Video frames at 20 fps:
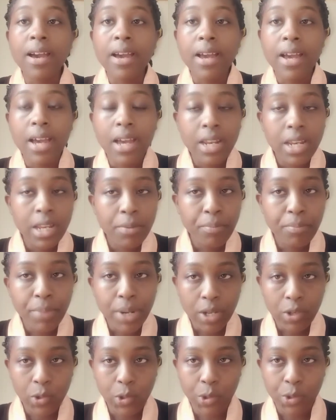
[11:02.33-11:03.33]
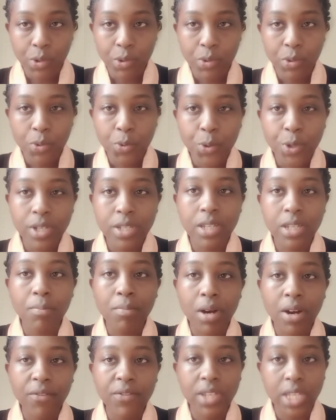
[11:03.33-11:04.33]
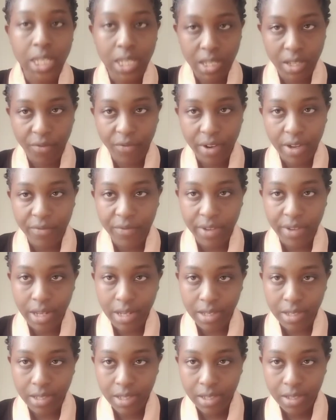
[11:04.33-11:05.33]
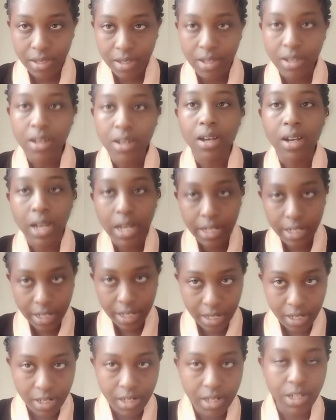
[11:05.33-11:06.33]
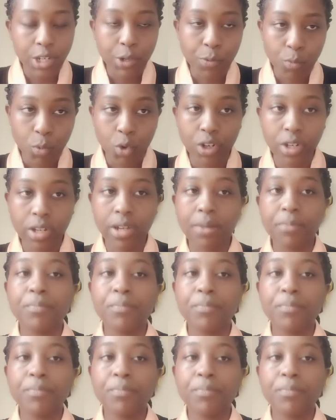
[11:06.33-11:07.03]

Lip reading: Any person who is above 65 years can get pneumonia.